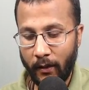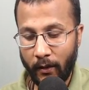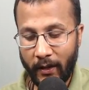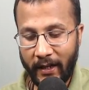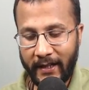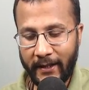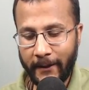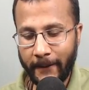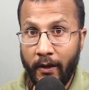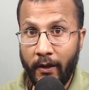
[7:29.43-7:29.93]

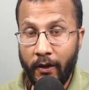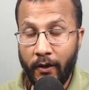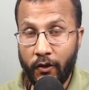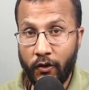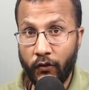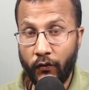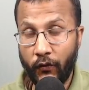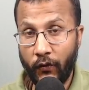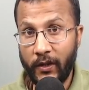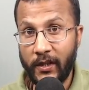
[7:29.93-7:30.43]
Alright,
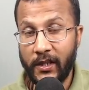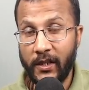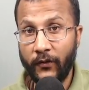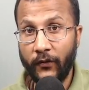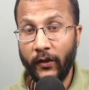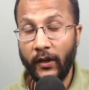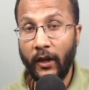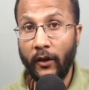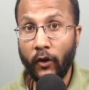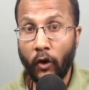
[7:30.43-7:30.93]
so first
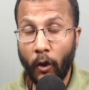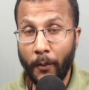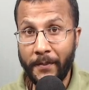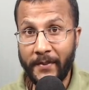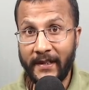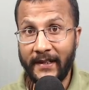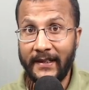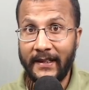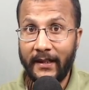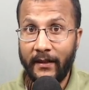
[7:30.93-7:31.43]
of all our
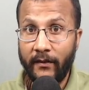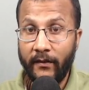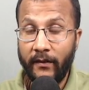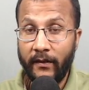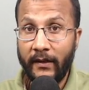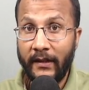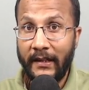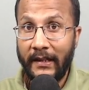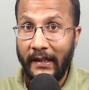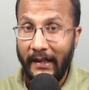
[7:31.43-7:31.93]

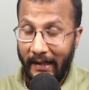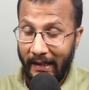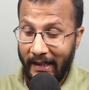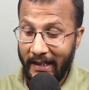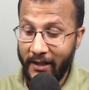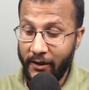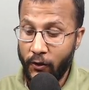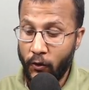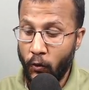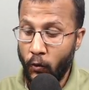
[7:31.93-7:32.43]
objective
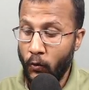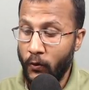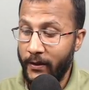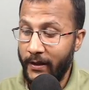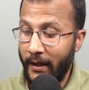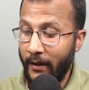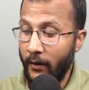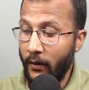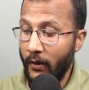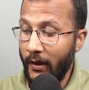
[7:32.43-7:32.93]
is to
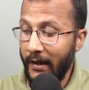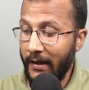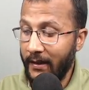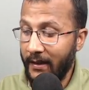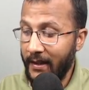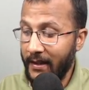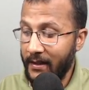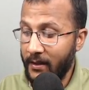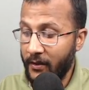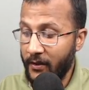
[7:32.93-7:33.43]
generate
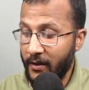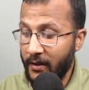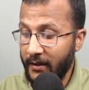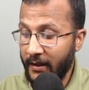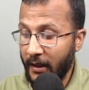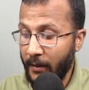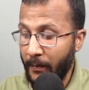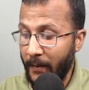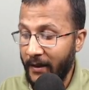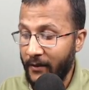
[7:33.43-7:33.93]
this
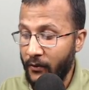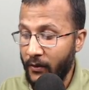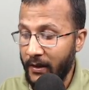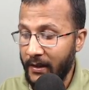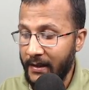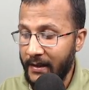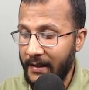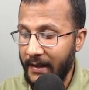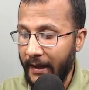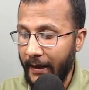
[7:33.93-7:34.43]
resultant
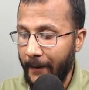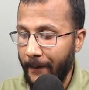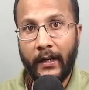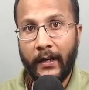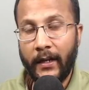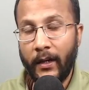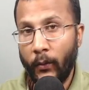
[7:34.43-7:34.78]
matrix C.